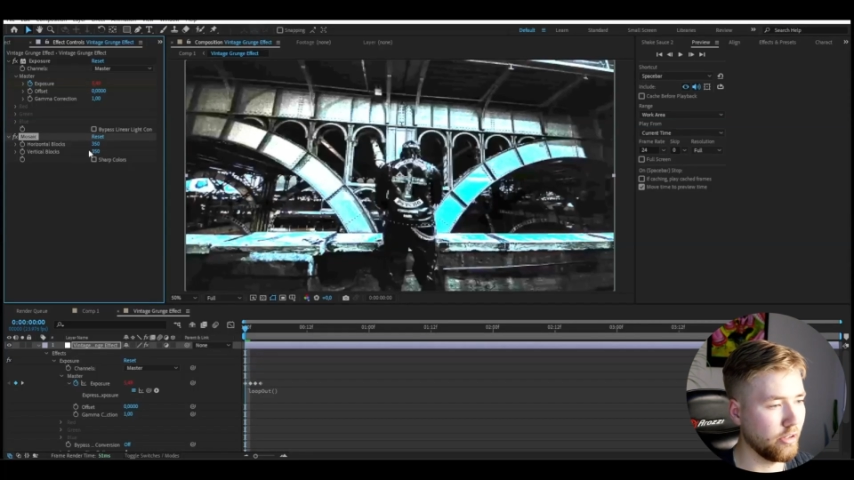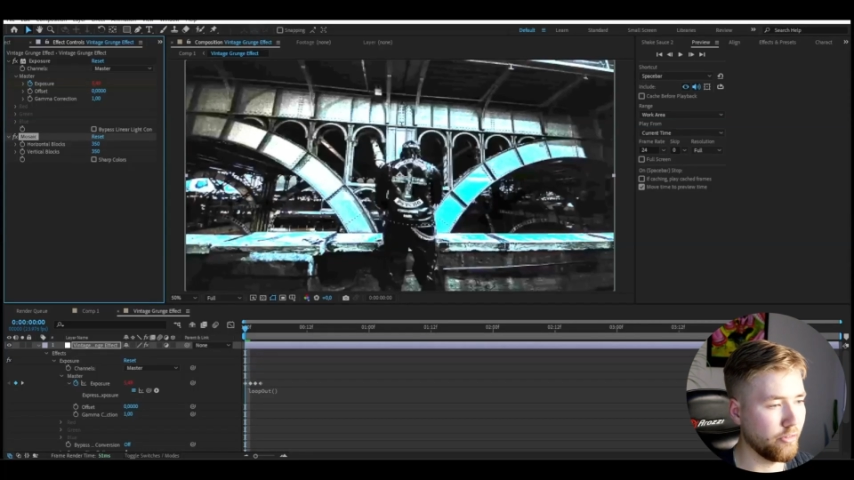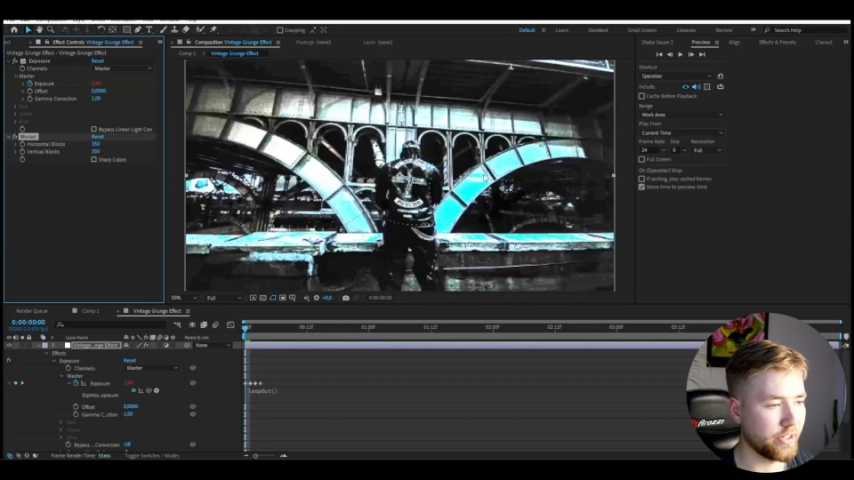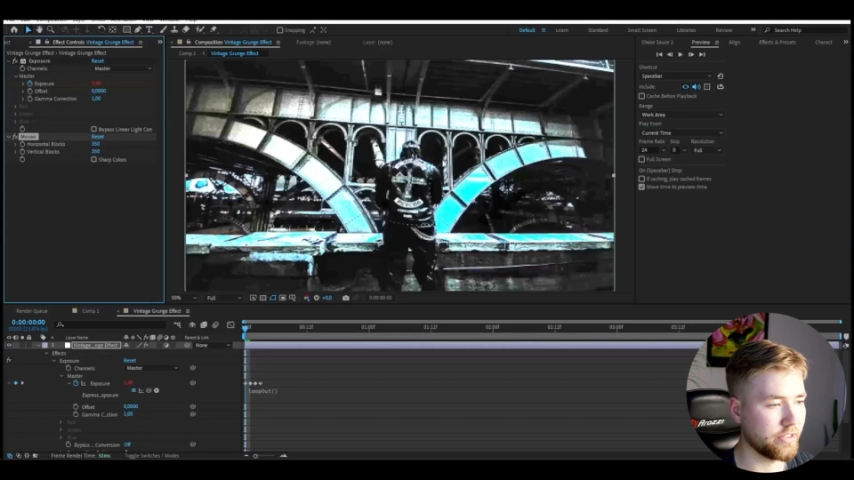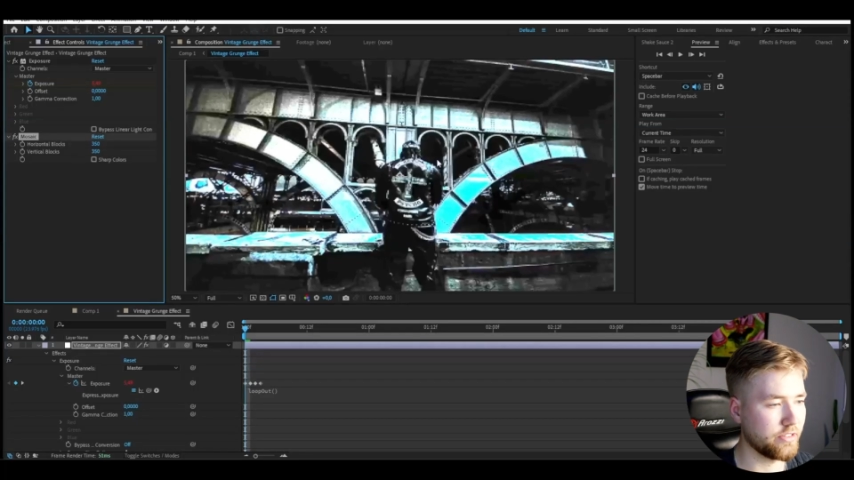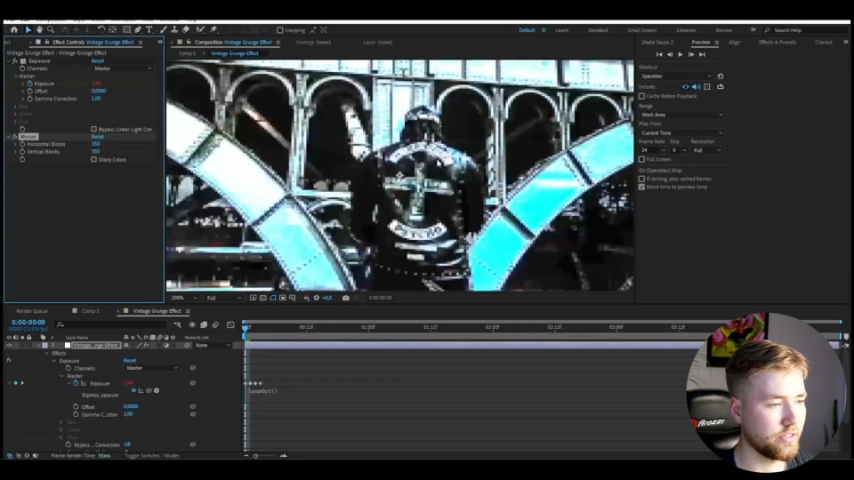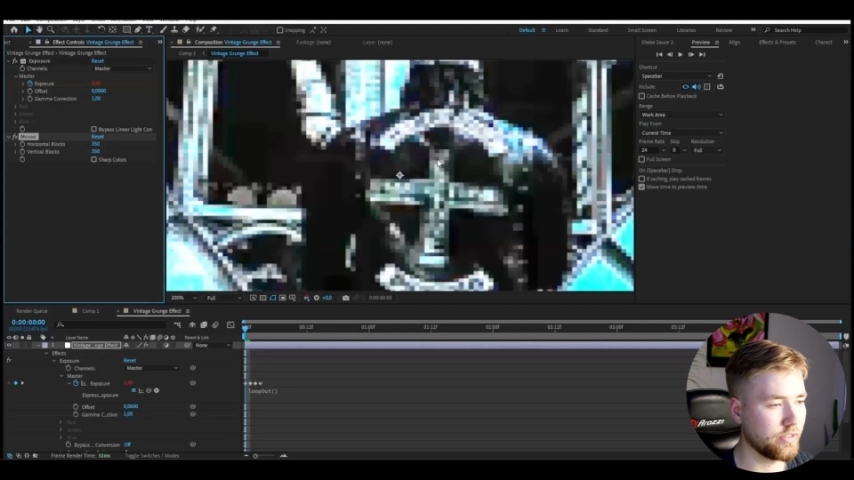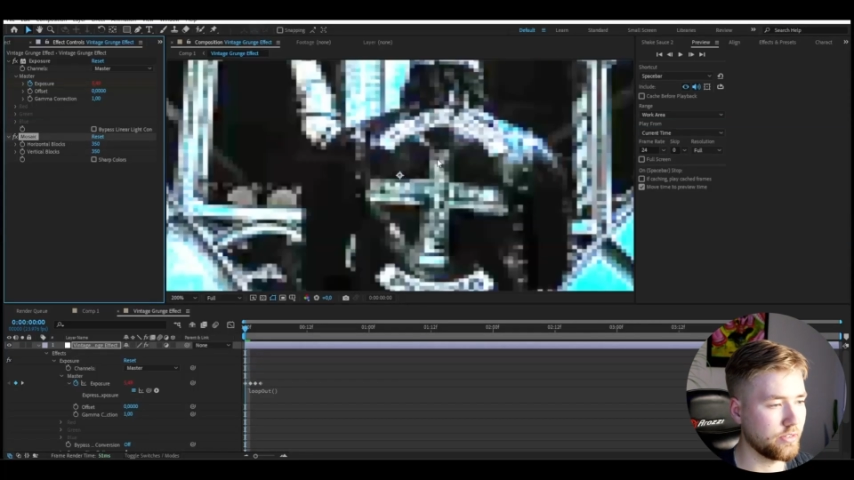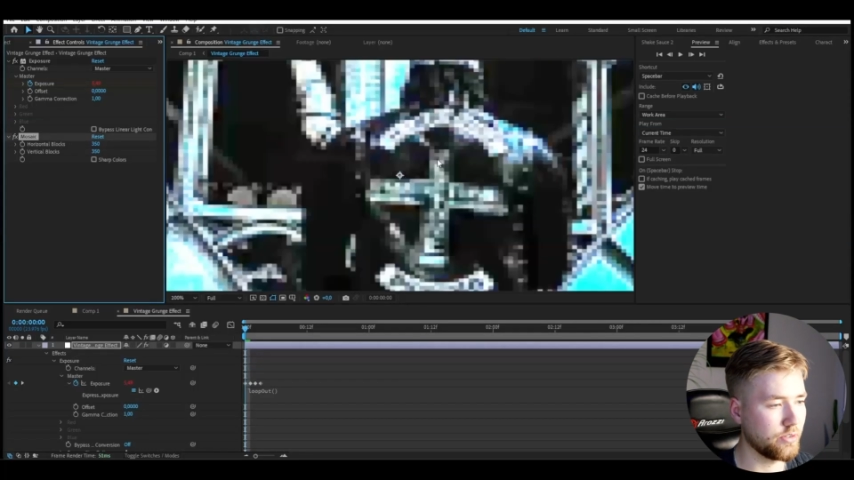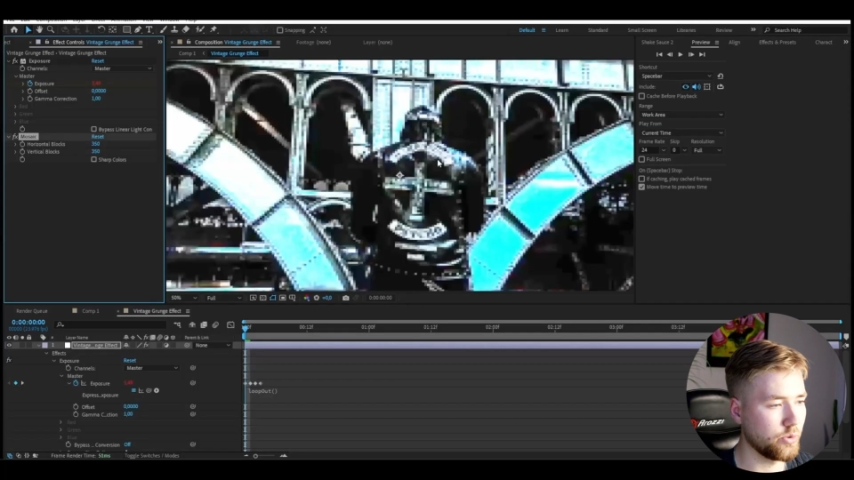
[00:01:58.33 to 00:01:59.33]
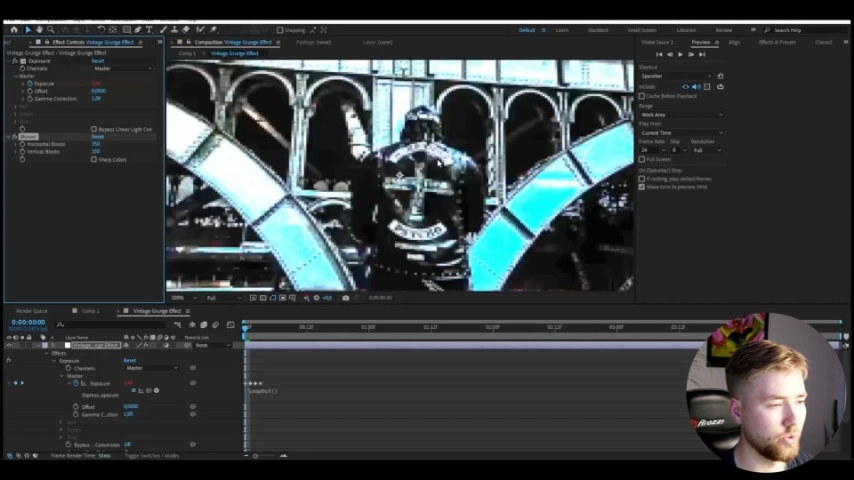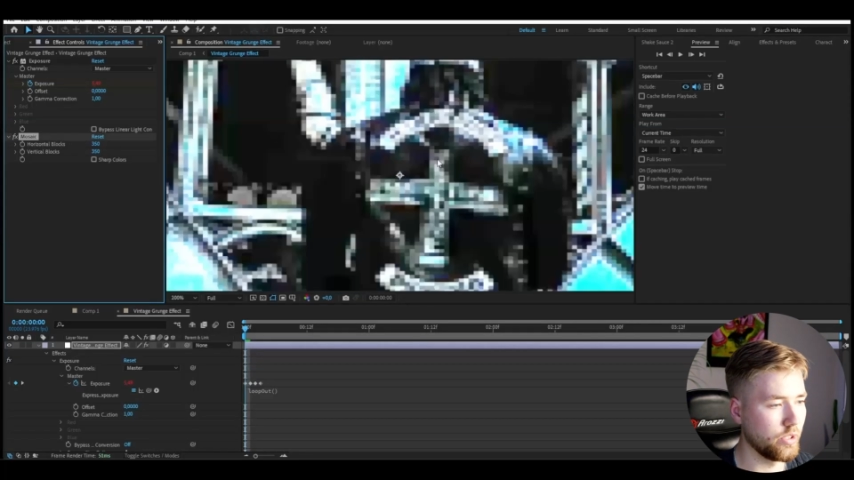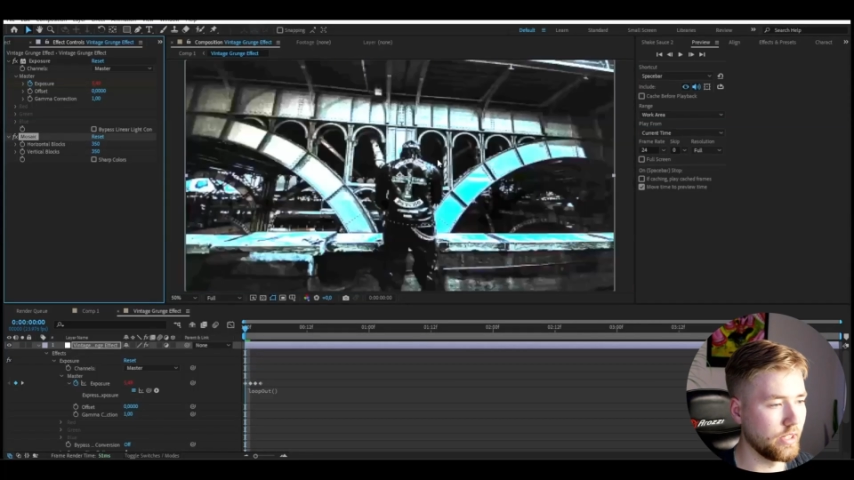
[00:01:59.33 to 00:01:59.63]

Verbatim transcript: effect to